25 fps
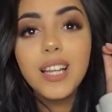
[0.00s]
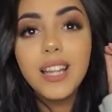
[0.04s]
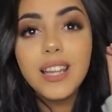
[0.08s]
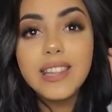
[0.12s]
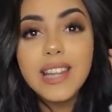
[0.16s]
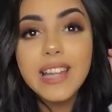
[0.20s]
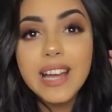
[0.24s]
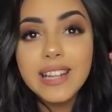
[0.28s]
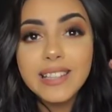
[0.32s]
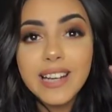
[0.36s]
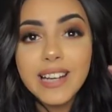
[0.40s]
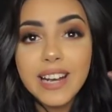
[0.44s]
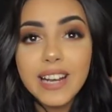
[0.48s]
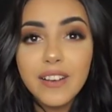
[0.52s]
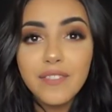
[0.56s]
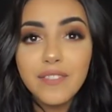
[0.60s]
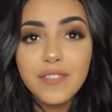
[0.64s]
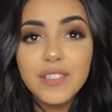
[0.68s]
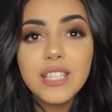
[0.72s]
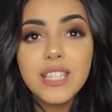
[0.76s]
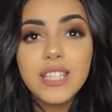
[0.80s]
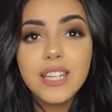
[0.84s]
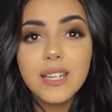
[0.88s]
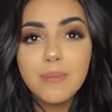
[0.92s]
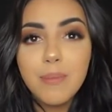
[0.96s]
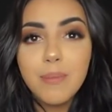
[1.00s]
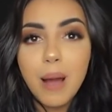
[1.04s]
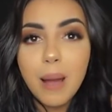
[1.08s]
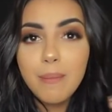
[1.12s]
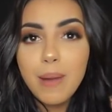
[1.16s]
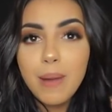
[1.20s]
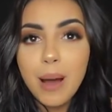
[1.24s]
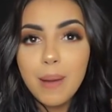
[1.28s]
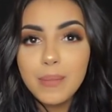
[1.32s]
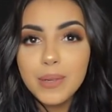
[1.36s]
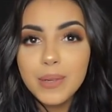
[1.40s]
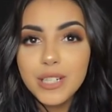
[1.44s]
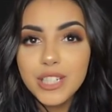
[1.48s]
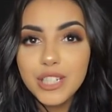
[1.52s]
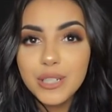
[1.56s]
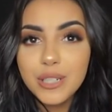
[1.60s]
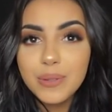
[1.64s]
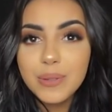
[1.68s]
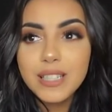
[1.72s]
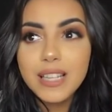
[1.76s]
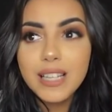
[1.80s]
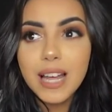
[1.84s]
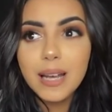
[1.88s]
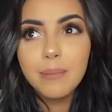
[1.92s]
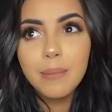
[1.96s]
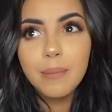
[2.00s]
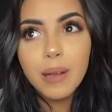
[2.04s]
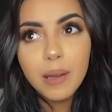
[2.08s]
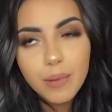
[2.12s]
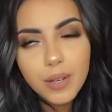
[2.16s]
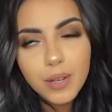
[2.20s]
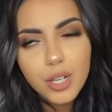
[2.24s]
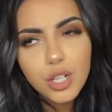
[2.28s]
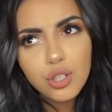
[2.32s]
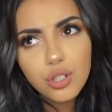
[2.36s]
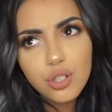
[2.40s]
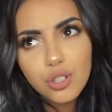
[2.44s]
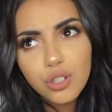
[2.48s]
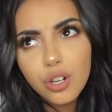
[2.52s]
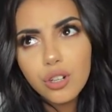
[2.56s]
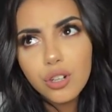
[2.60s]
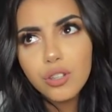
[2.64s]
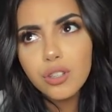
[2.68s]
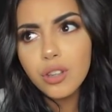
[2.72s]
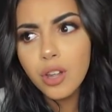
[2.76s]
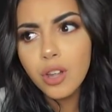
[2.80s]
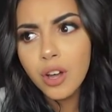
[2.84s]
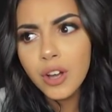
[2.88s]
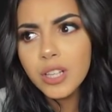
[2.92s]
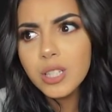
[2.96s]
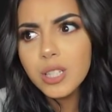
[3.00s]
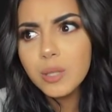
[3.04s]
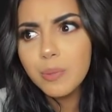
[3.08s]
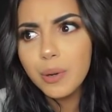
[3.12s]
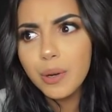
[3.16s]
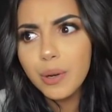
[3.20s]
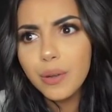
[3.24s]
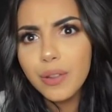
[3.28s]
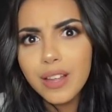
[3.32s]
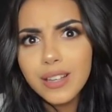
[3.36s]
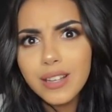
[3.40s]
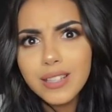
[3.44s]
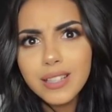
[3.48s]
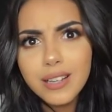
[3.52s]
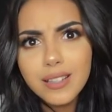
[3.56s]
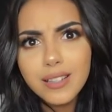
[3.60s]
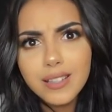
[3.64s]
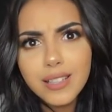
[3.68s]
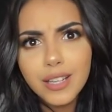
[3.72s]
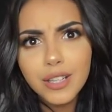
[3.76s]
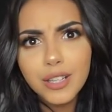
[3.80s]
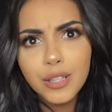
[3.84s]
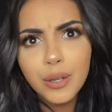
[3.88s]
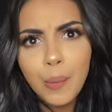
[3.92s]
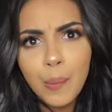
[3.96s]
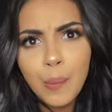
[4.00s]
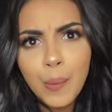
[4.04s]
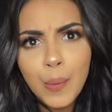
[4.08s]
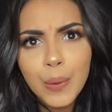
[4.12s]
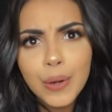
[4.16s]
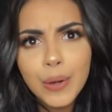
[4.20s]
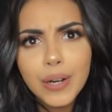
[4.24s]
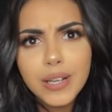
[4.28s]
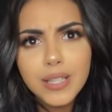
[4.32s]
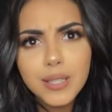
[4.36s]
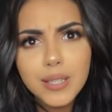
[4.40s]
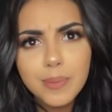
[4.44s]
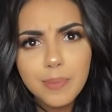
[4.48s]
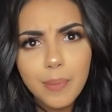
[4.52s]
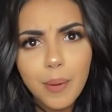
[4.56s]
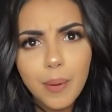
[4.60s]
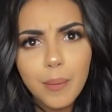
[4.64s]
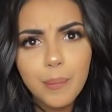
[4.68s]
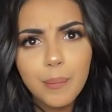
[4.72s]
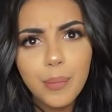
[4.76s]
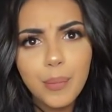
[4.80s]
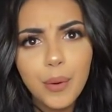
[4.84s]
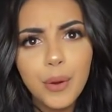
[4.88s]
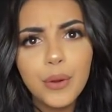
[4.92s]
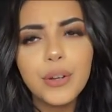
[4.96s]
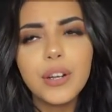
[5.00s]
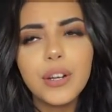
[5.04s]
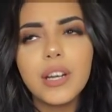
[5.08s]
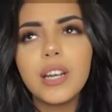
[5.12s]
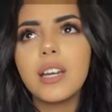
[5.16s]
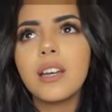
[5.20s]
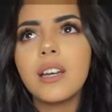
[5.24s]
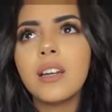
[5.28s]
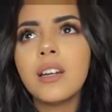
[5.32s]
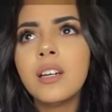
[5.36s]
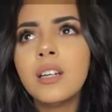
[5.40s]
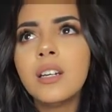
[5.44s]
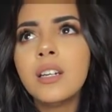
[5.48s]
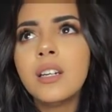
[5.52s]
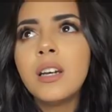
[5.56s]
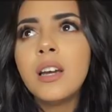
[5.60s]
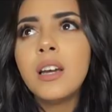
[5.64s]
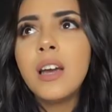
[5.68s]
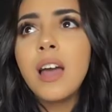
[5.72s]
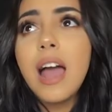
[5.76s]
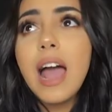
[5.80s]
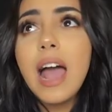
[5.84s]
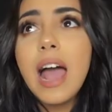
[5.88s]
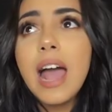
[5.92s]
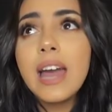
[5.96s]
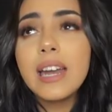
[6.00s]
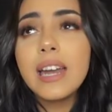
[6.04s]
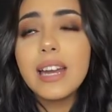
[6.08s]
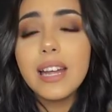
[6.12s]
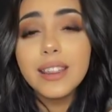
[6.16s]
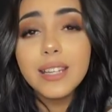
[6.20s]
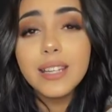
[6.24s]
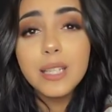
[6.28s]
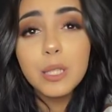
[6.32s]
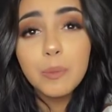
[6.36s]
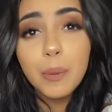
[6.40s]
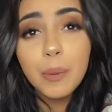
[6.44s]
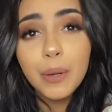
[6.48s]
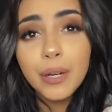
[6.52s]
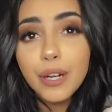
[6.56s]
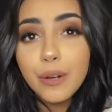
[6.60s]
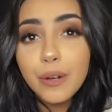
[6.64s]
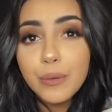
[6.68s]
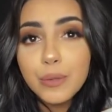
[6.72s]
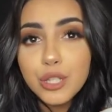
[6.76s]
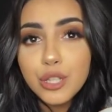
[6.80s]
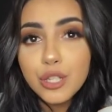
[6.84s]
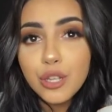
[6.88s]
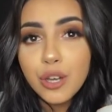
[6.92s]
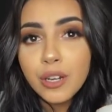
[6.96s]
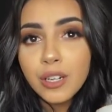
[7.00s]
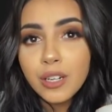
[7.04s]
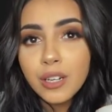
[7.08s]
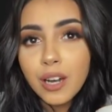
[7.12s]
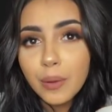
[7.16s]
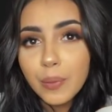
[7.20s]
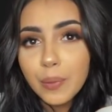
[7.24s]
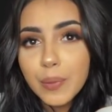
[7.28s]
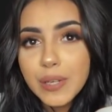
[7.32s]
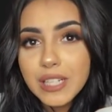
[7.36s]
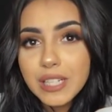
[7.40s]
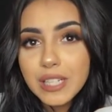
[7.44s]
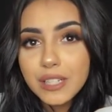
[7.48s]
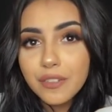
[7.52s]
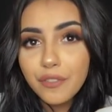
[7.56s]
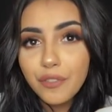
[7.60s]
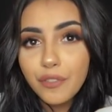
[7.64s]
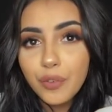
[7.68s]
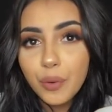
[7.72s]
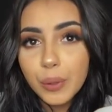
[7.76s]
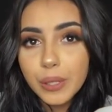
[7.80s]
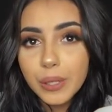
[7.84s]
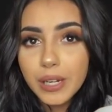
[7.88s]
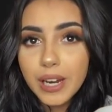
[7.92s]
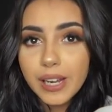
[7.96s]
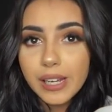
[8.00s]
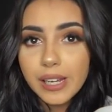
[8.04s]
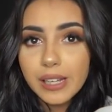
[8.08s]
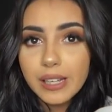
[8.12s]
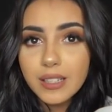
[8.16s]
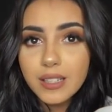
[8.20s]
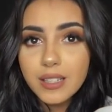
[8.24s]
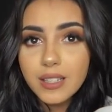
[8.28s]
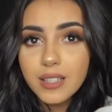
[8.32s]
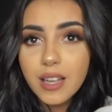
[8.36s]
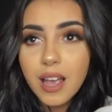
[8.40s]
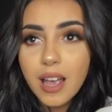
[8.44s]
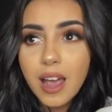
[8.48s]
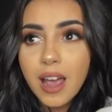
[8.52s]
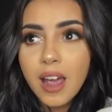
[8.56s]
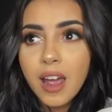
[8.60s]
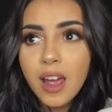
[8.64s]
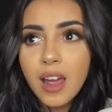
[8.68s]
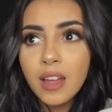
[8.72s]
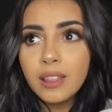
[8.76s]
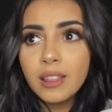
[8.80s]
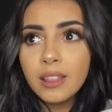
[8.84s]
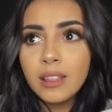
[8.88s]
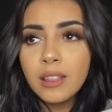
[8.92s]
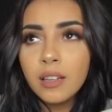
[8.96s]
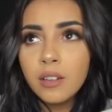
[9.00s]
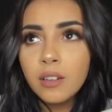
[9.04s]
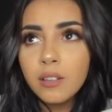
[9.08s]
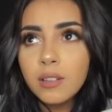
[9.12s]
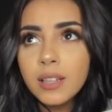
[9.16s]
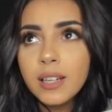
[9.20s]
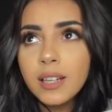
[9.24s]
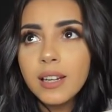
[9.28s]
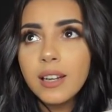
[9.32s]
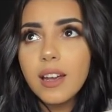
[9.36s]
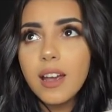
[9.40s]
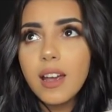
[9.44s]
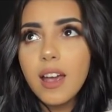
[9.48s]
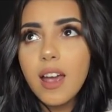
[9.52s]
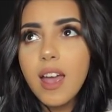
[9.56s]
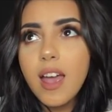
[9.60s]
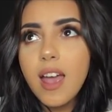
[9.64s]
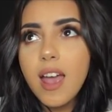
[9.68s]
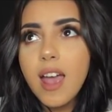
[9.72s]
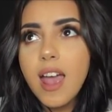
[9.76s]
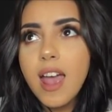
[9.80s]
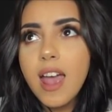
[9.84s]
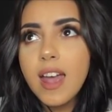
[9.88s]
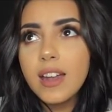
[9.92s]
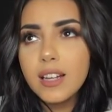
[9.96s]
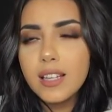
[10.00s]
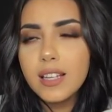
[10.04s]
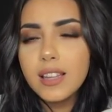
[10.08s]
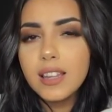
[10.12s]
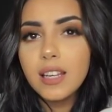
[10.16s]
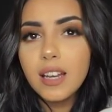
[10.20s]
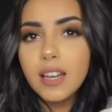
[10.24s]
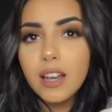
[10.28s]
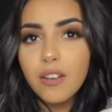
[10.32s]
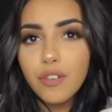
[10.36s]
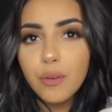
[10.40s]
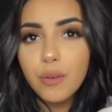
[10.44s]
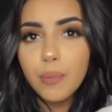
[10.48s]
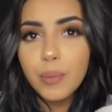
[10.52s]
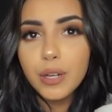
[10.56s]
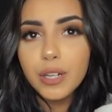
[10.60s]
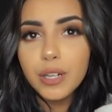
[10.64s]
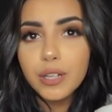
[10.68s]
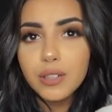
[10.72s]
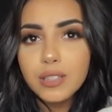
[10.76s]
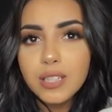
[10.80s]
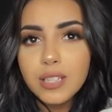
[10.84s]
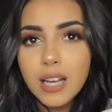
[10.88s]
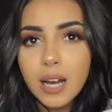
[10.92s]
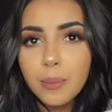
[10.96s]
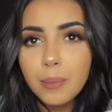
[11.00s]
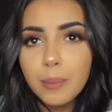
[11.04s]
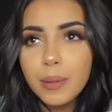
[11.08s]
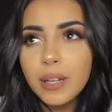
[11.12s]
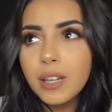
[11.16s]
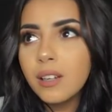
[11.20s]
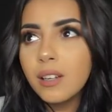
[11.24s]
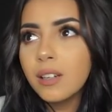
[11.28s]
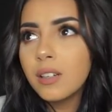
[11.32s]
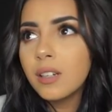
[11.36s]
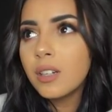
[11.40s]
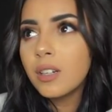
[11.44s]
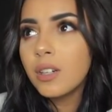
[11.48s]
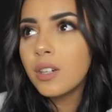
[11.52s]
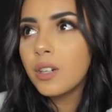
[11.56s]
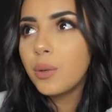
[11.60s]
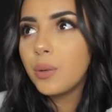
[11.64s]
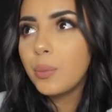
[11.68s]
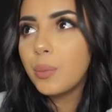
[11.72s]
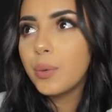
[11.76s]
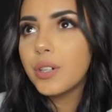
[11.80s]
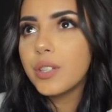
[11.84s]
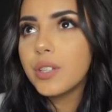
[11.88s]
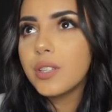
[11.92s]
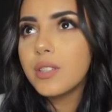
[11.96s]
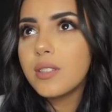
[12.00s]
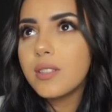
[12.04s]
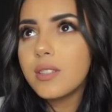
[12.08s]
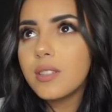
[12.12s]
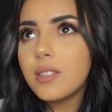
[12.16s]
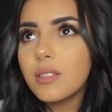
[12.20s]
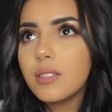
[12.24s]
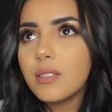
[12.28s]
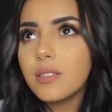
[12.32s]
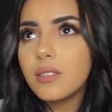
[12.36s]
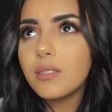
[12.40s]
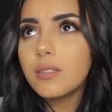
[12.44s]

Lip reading: that day I visited my mum and she was like, maybe you should go to the hospital, that sounds like your water's broken. And at this point I was 39 weeks and 4 days, and literally anything everybody could tell me was,